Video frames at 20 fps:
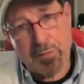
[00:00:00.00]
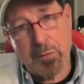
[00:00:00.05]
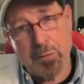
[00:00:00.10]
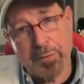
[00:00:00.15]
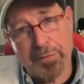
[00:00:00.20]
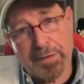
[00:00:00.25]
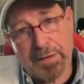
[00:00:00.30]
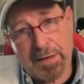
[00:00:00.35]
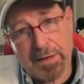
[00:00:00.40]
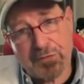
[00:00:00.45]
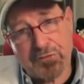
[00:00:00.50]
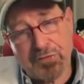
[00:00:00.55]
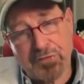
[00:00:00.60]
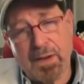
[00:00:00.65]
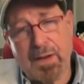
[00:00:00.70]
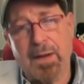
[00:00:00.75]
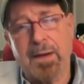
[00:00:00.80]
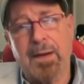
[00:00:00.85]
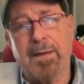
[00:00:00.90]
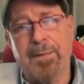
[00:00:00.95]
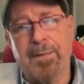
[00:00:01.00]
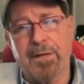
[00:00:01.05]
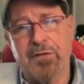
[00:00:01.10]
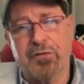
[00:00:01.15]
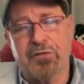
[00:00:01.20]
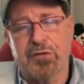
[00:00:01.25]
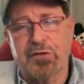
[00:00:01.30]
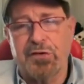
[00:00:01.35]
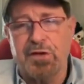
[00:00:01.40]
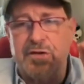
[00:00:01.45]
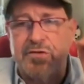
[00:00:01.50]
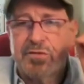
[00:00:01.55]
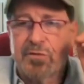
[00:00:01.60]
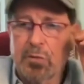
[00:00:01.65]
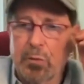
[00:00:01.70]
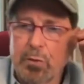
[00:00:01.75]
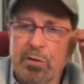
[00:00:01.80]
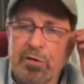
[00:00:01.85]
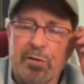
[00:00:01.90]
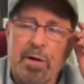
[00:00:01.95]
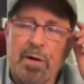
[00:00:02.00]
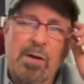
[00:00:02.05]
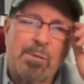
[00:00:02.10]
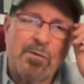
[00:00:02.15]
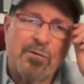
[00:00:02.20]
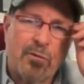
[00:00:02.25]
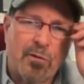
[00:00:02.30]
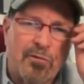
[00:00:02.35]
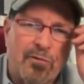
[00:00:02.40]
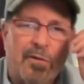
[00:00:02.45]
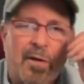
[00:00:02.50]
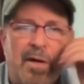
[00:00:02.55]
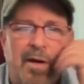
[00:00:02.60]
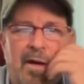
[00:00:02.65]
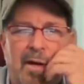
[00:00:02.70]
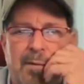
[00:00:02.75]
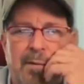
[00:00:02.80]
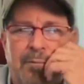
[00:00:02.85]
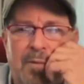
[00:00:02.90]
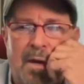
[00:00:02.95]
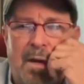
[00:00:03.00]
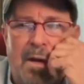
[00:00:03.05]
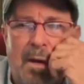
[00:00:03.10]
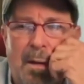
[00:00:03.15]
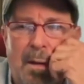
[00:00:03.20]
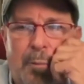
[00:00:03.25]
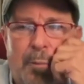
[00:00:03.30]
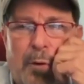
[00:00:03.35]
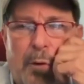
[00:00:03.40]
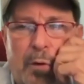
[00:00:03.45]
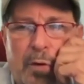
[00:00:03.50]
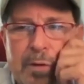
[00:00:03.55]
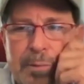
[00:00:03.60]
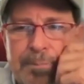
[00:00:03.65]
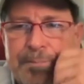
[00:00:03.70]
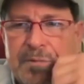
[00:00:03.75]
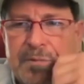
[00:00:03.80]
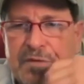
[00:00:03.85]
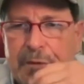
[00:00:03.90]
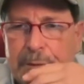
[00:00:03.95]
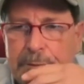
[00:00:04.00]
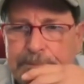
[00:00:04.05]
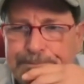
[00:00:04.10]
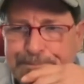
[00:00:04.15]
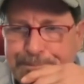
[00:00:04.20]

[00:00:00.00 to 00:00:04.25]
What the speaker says: more the next day, and then just a touch of the redirect before Friday broke. So